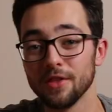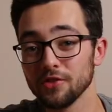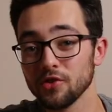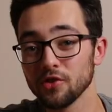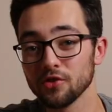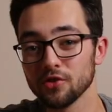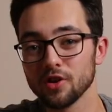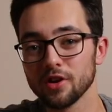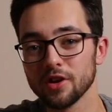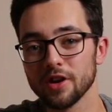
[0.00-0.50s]
This
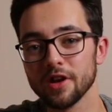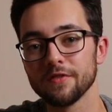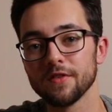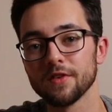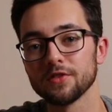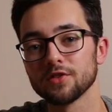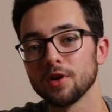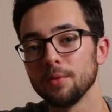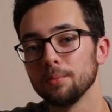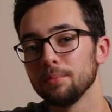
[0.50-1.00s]
is gonna give
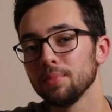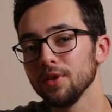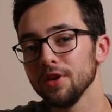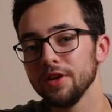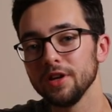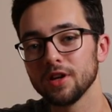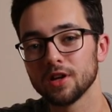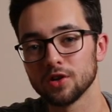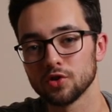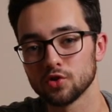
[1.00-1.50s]
us
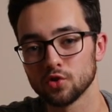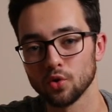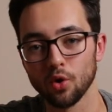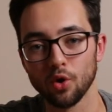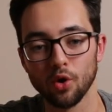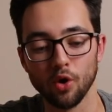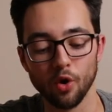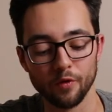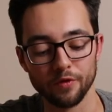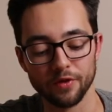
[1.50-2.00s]
complete
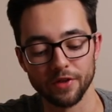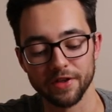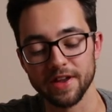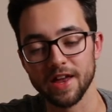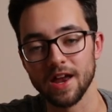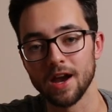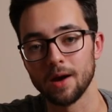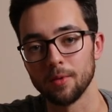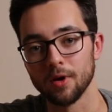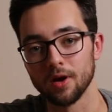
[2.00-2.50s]
control over the
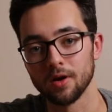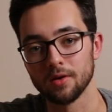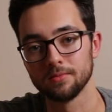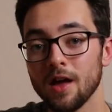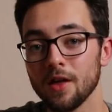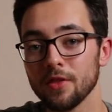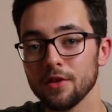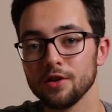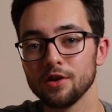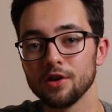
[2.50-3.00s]
camera.
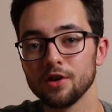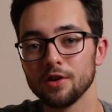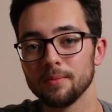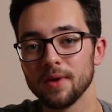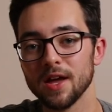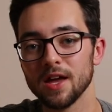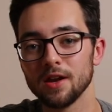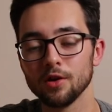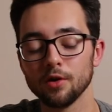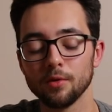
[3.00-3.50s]
Now that you're in
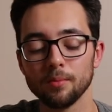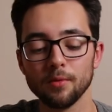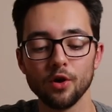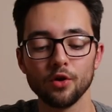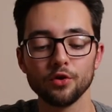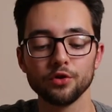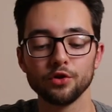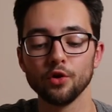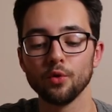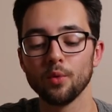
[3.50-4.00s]
manual
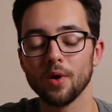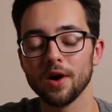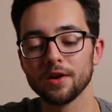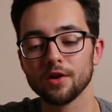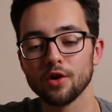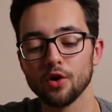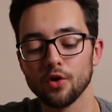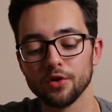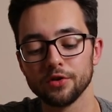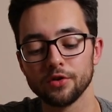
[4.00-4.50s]
mode, you'll
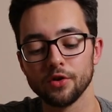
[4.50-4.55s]
wanna go